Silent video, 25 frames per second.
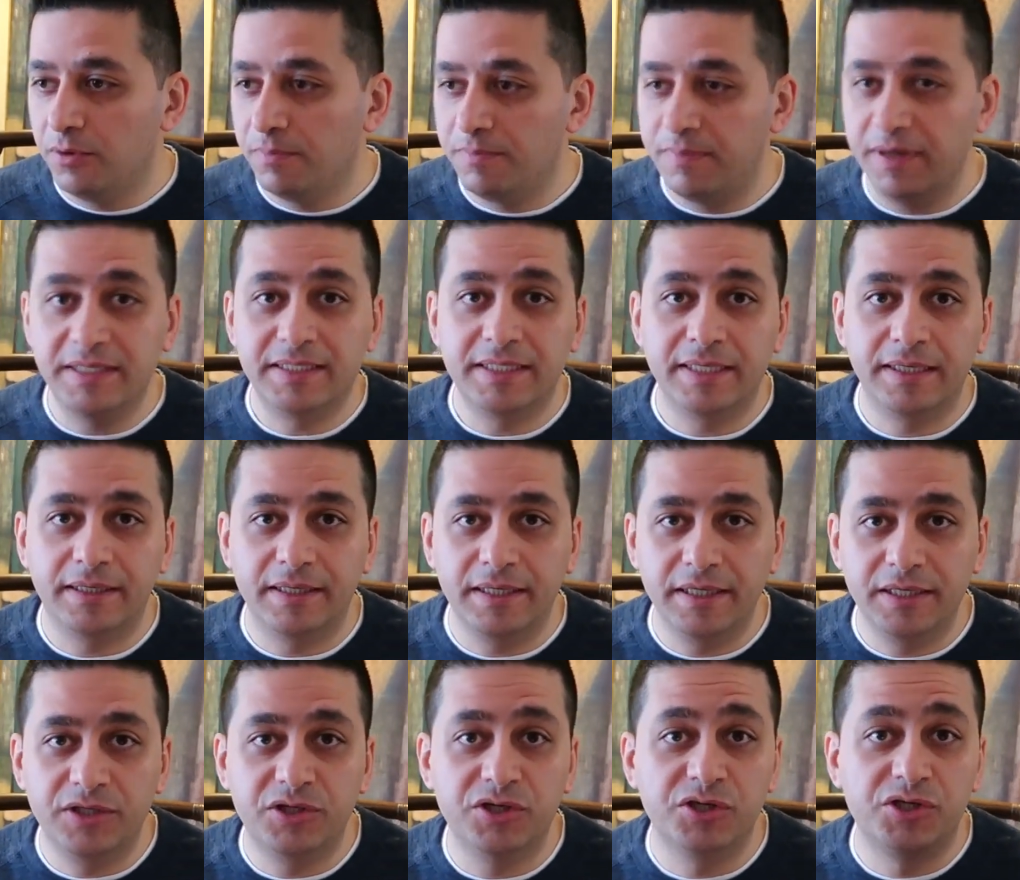
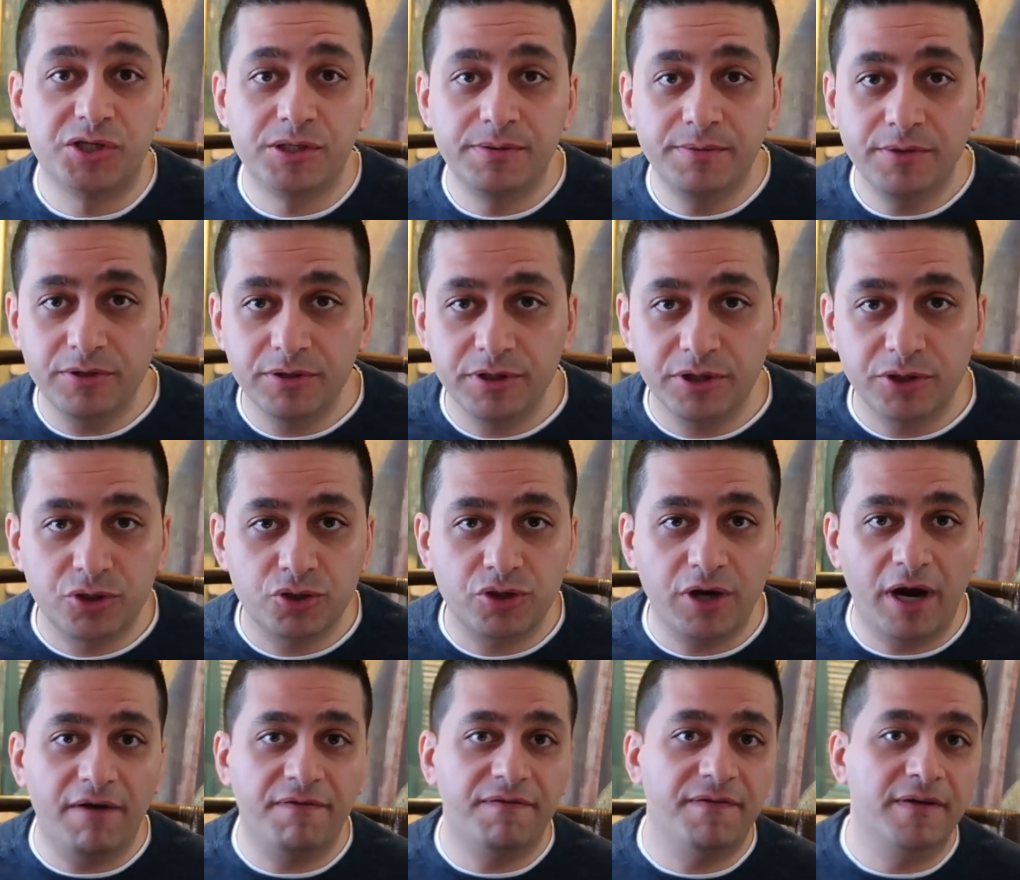basically distribute the
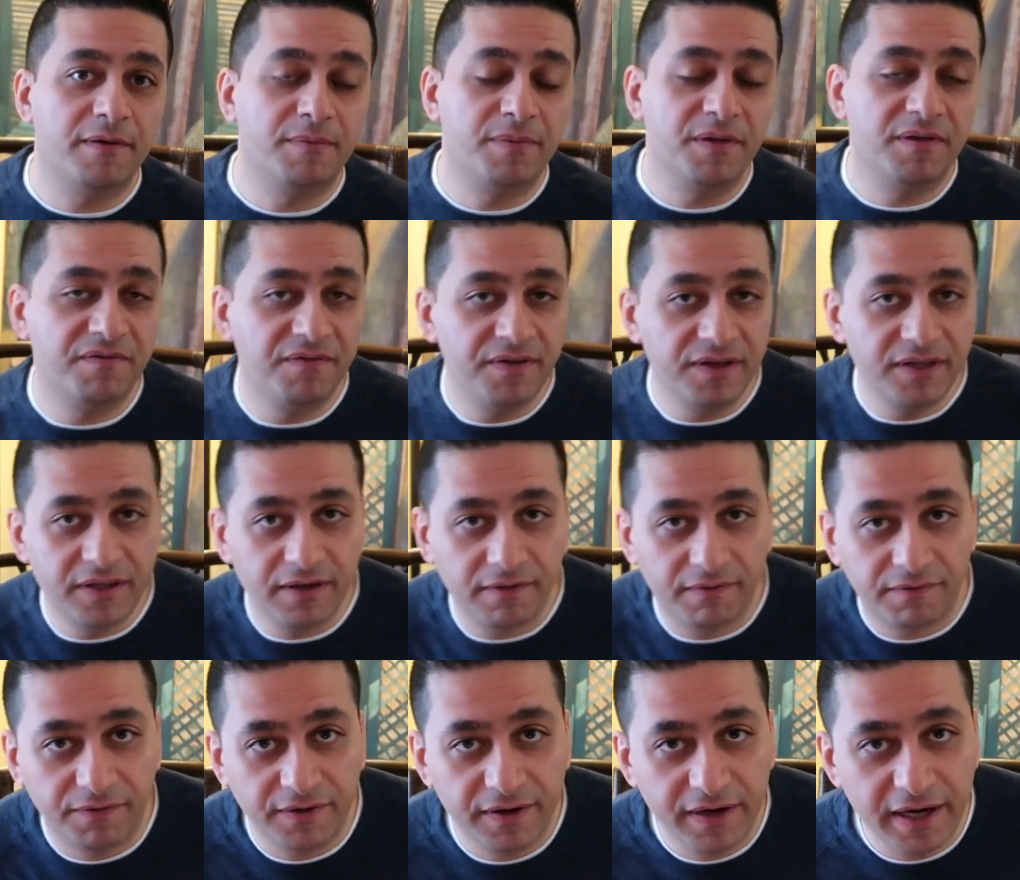traffic between
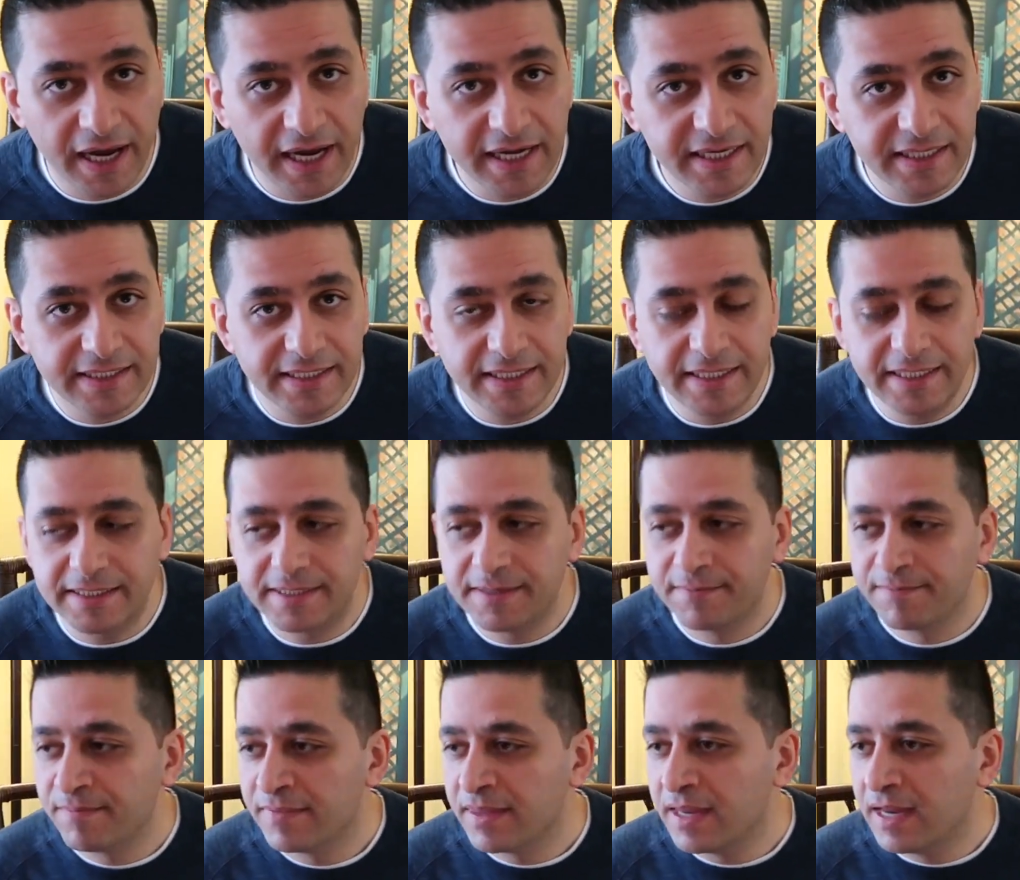different AZs,
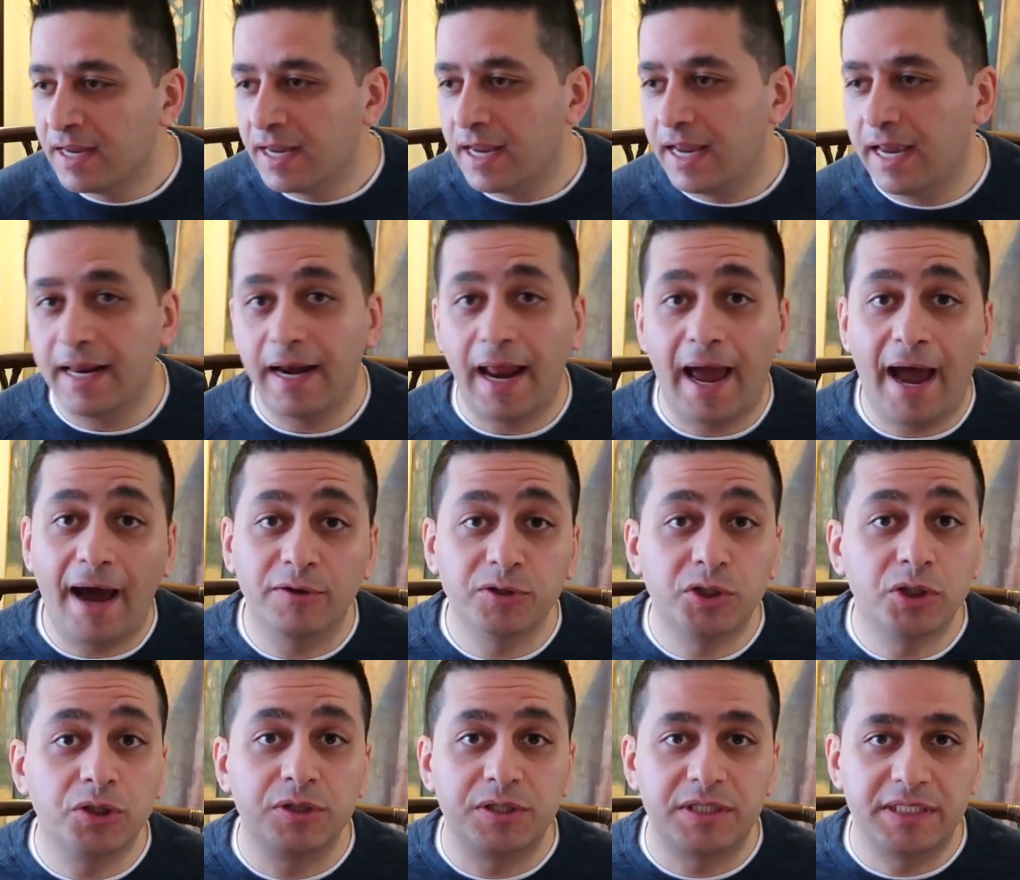and how
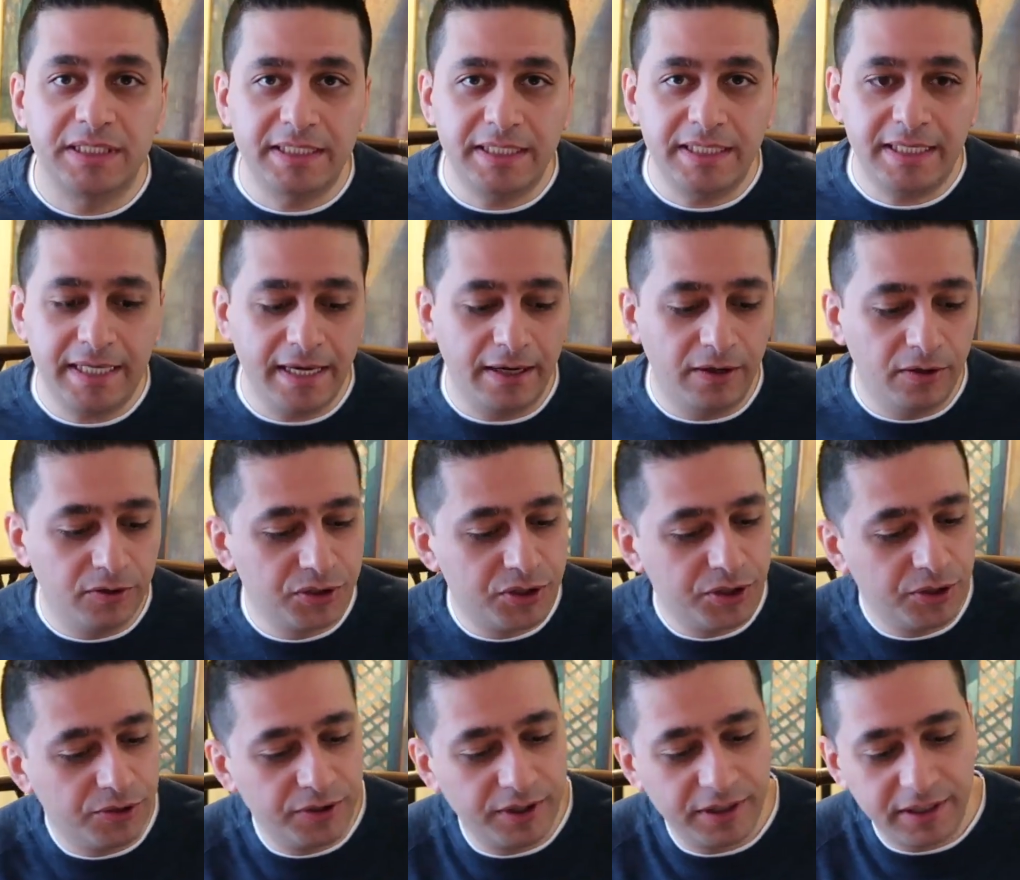to scale
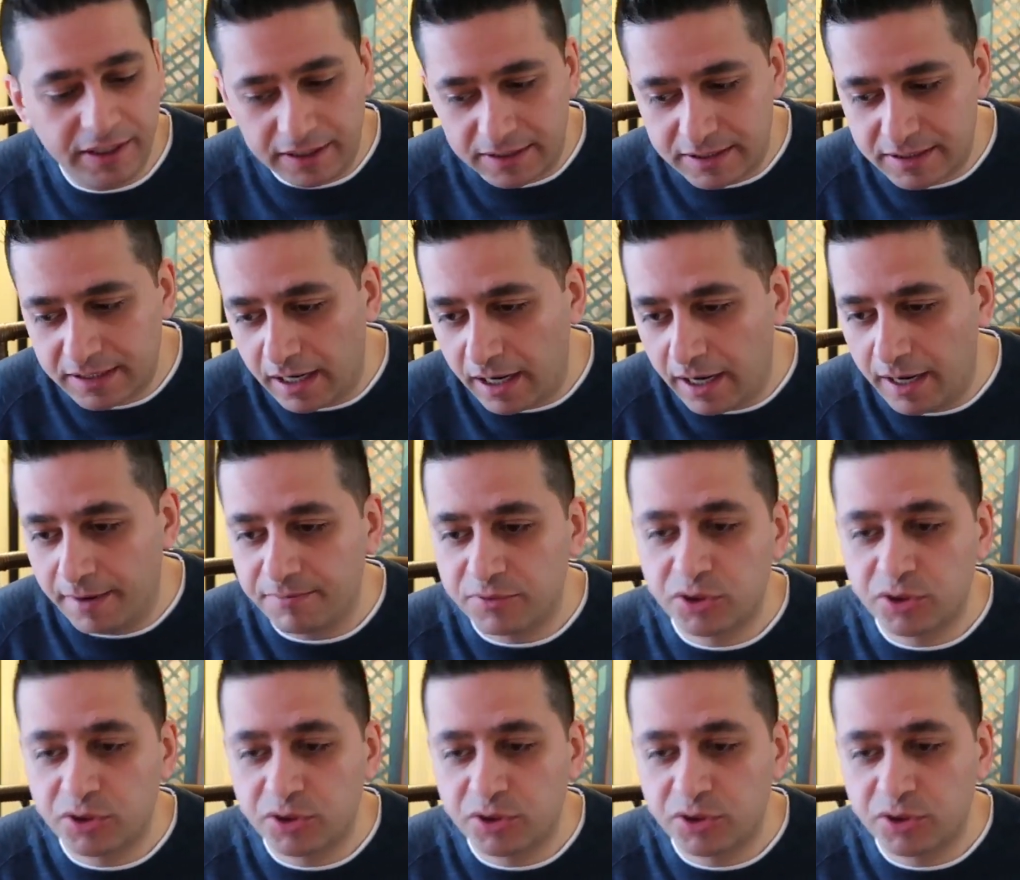during that time.